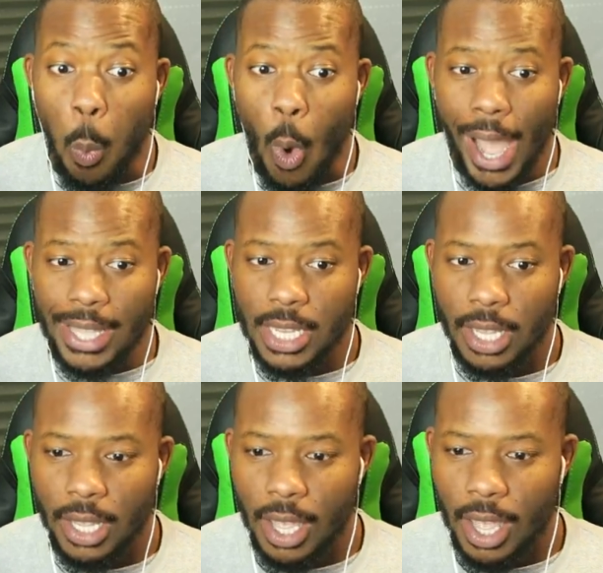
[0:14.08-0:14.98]
What?
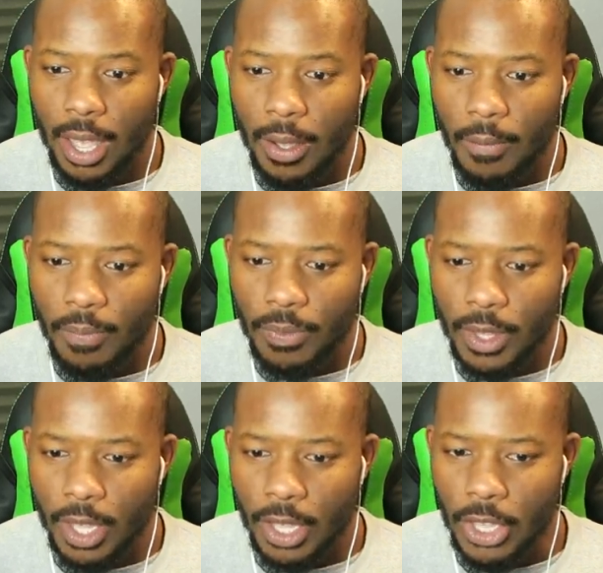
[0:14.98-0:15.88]

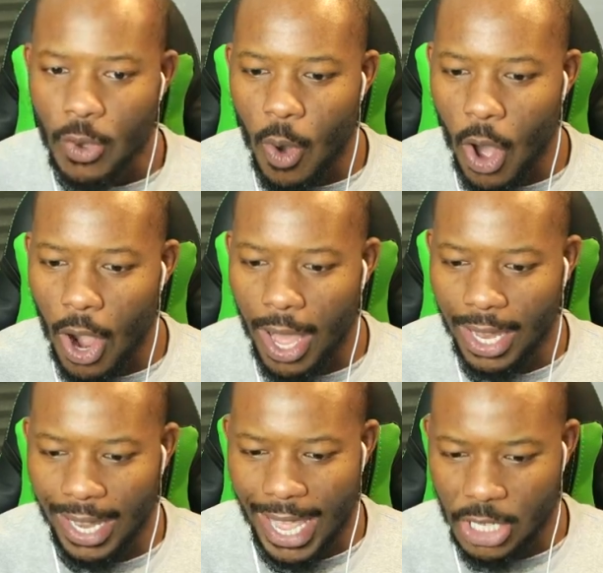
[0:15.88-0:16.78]
You are a
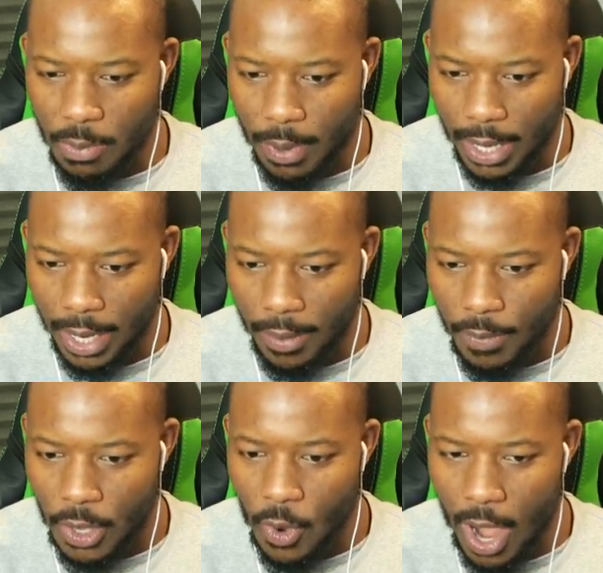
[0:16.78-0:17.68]
legend, buddy.
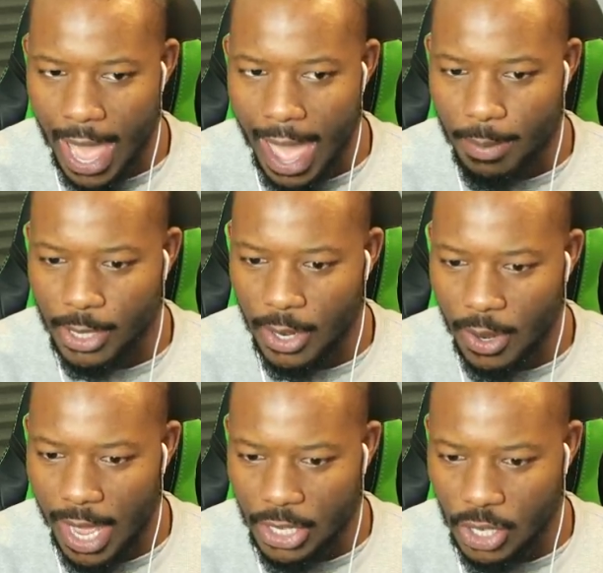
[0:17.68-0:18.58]
You are
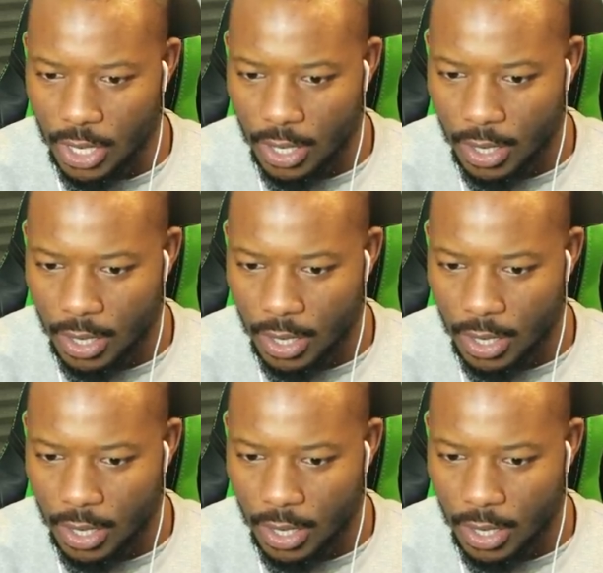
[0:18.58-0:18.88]
absolute legend.